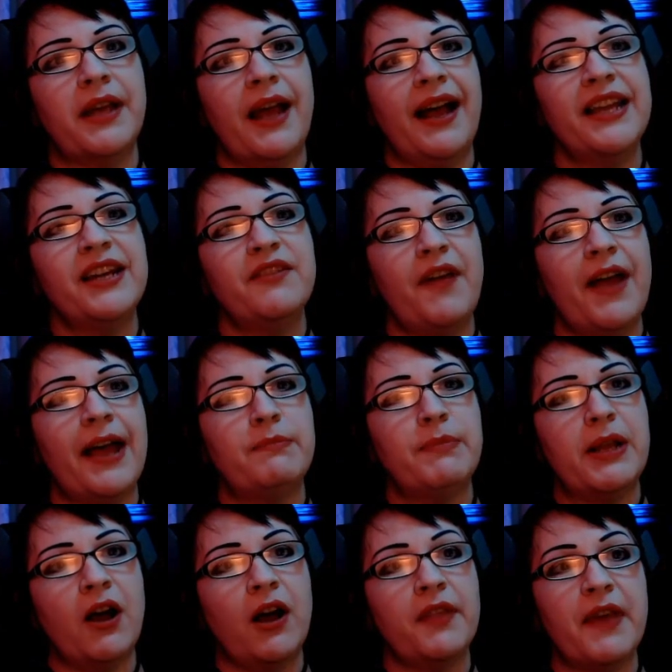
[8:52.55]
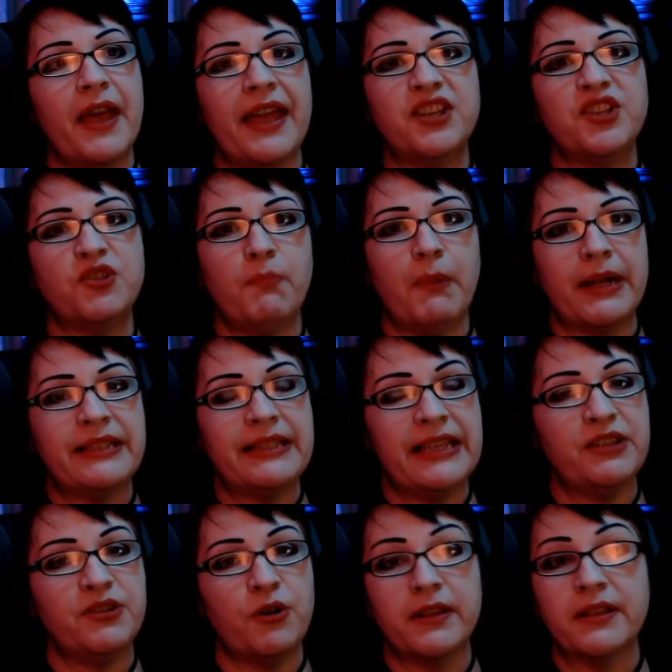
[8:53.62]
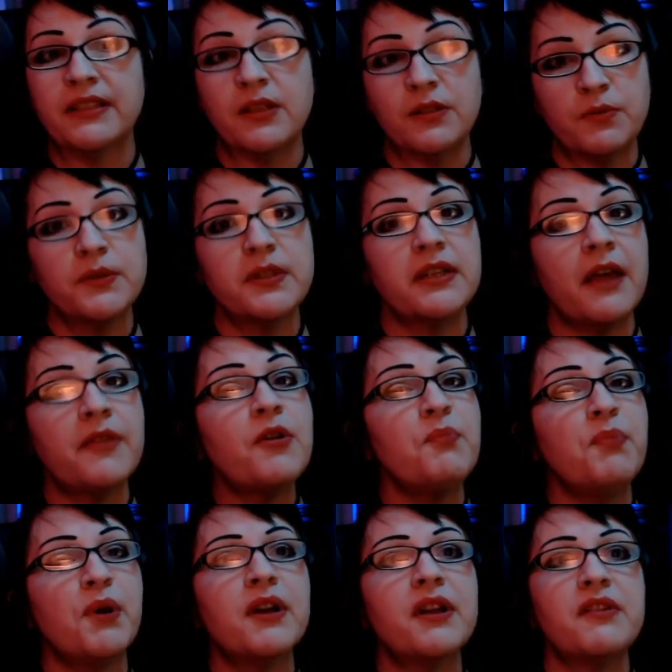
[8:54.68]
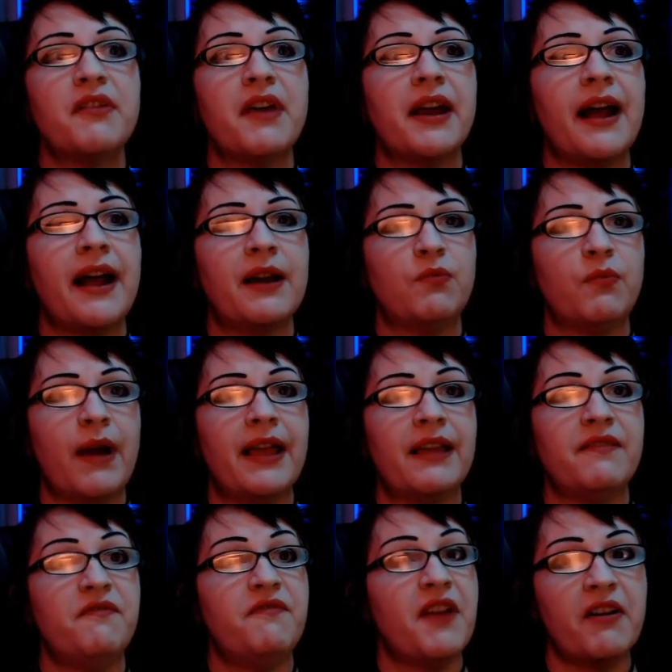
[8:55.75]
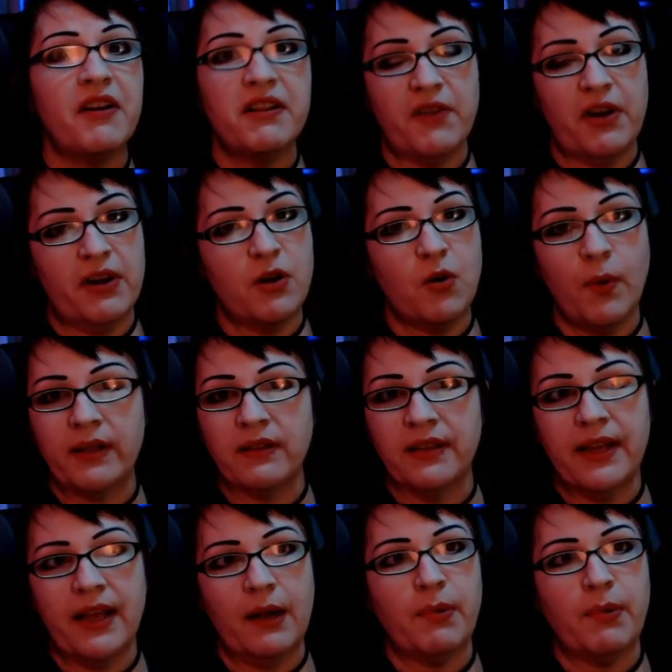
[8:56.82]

kind of had me on the edge of my seat during this was another book that I read very, very quickly.